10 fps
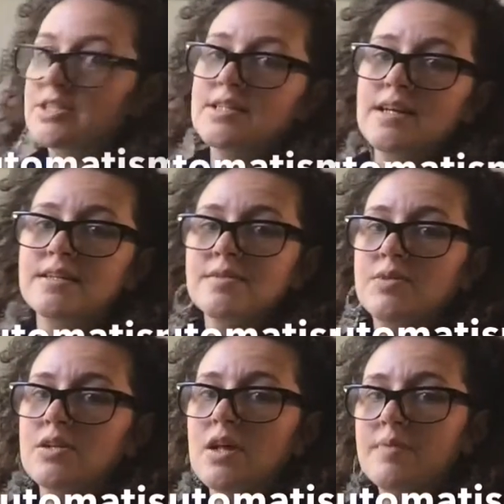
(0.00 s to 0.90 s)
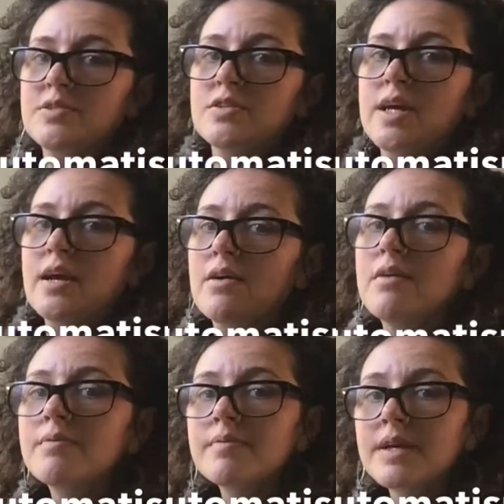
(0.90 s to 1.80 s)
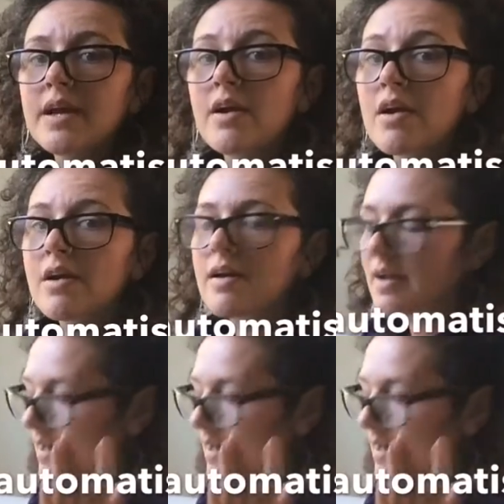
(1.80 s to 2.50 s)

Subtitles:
decided to put a lobster tail here,